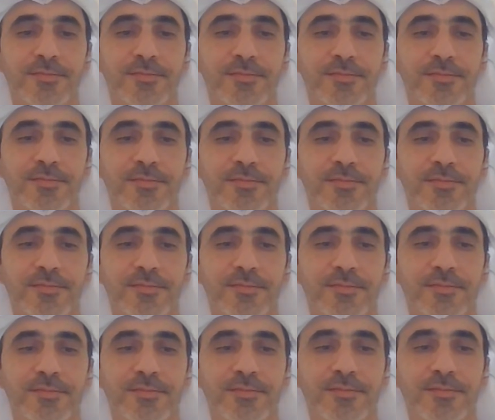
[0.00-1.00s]

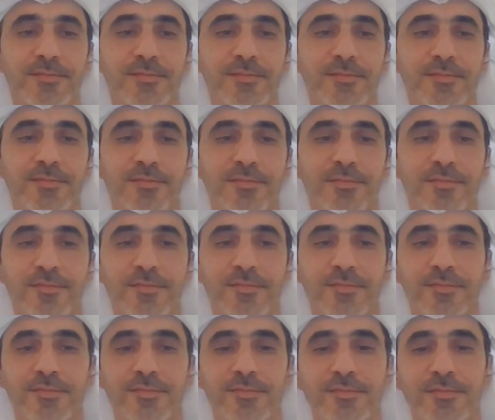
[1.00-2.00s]

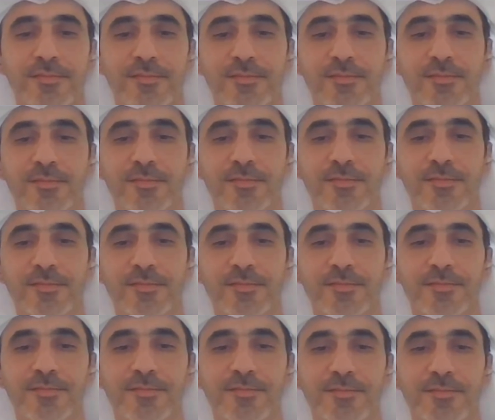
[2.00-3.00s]

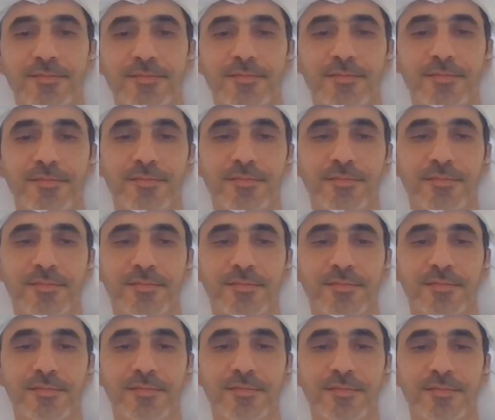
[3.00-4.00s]

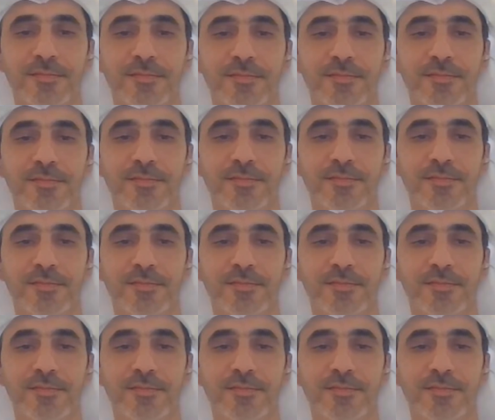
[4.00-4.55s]
No words are spoken by the person on screen.